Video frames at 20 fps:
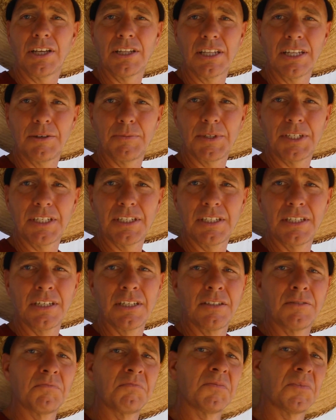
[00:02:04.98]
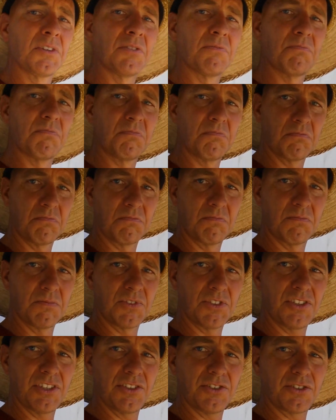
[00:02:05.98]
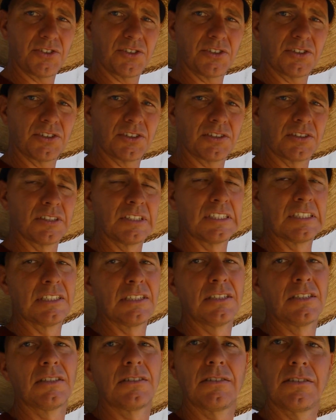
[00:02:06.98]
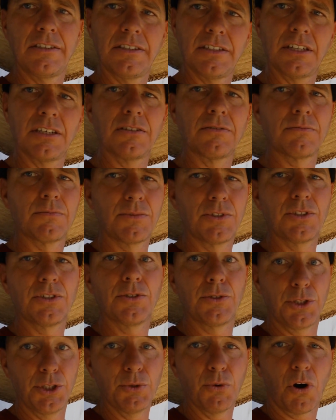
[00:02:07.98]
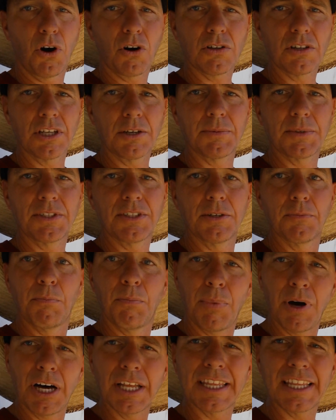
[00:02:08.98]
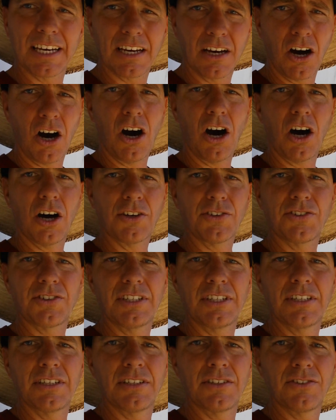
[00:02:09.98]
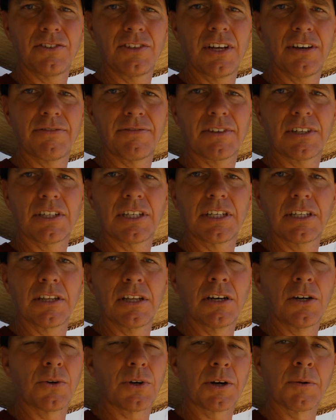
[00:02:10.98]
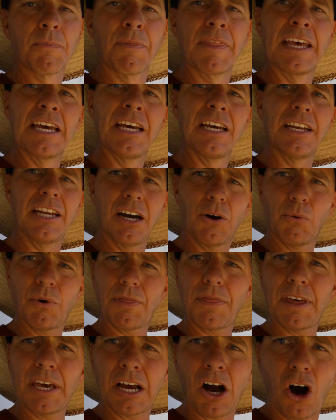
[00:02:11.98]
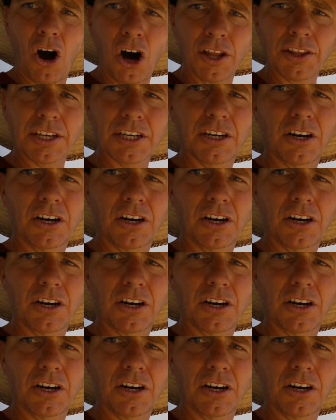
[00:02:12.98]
unlimited, cistern, you know, you are limited, but the cost is definitely lower. Now, one thing on the